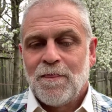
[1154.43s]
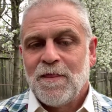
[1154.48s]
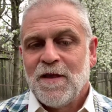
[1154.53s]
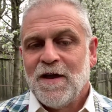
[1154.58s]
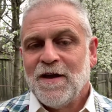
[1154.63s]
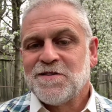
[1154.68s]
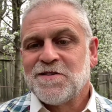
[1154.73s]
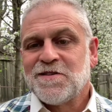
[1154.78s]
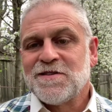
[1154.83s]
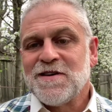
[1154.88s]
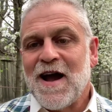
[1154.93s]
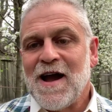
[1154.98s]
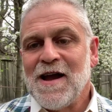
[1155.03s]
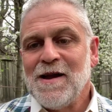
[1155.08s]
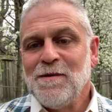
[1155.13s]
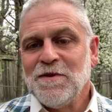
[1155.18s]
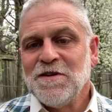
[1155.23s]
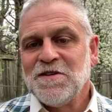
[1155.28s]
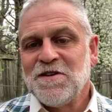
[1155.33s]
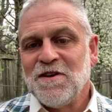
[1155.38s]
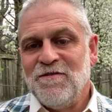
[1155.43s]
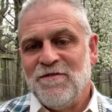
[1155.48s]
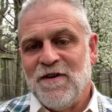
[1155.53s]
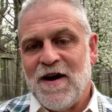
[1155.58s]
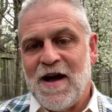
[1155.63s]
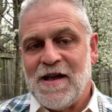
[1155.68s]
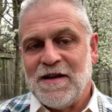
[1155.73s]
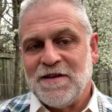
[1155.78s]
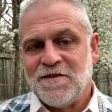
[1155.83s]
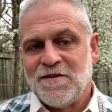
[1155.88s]
It's timeless
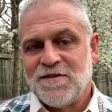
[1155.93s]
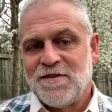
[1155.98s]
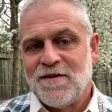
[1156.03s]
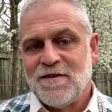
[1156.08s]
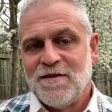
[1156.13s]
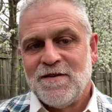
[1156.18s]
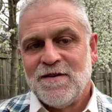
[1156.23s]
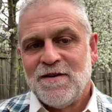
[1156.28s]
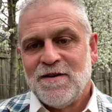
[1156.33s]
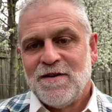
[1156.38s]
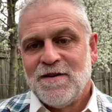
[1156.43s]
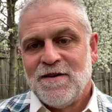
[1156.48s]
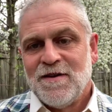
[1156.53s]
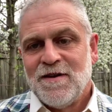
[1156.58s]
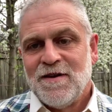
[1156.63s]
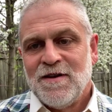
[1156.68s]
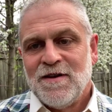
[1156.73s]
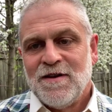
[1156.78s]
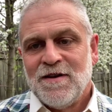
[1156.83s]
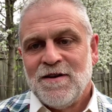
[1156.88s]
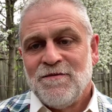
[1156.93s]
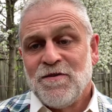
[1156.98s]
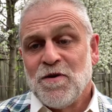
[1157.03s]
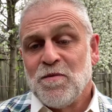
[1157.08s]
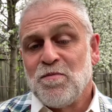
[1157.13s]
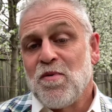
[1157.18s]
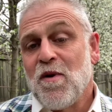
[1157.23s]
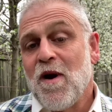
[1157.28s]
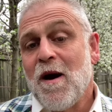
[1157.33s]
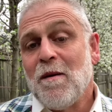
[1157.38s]
advice for a
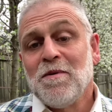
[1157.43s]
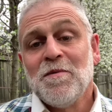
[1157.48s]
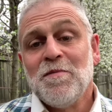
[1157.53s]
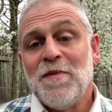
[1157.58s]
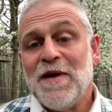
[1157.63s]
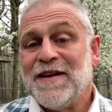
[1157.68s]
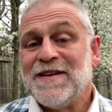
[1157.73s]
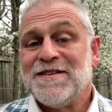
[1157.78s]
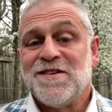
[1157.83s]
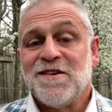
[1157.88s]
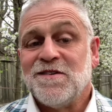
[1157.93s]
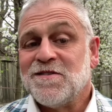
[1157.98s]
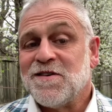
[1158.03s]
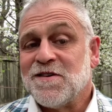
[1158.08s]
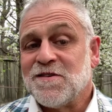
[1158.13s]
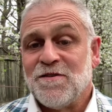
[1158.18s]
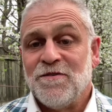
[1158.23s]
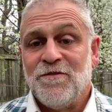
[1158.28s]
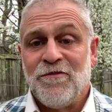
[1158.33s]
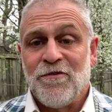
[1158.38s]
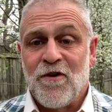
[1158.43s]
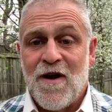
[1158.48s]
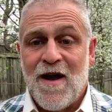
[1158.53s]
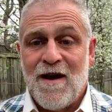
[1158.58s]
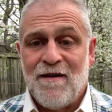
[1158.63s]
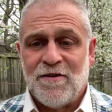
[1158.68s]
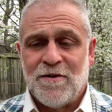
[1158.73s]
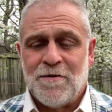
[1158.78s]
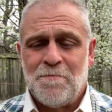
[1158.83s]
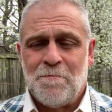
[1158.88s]
problem that has existed
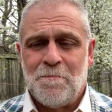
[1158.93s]
forever.